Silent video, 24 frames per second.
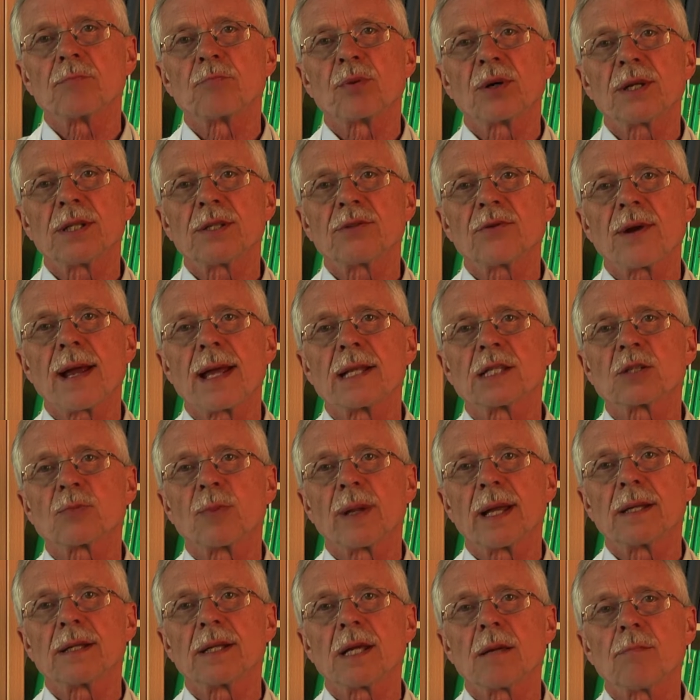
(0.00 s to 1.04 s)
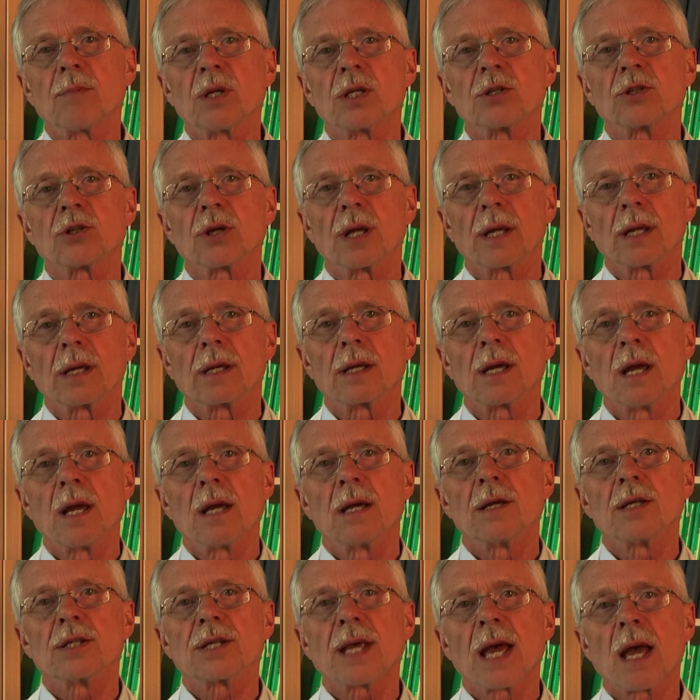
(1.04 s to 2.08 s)
in pre-transplant imaging
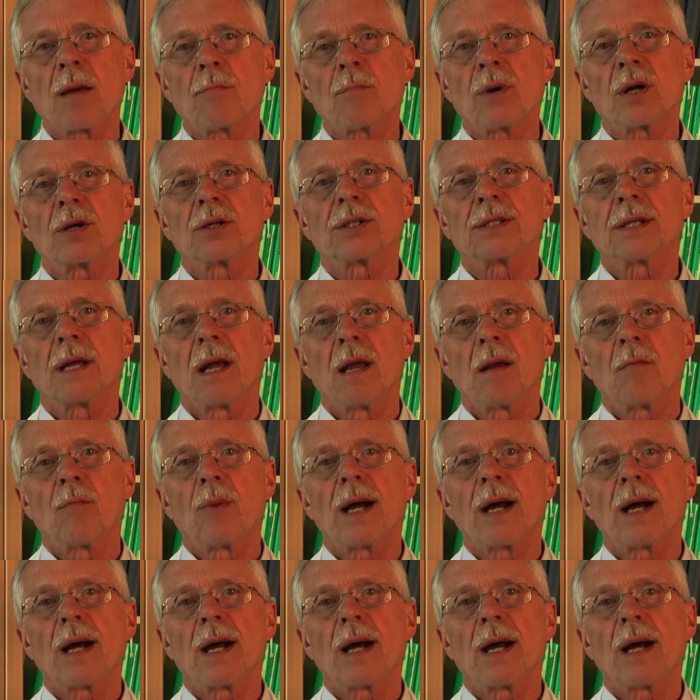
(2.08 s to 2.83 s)
is hampered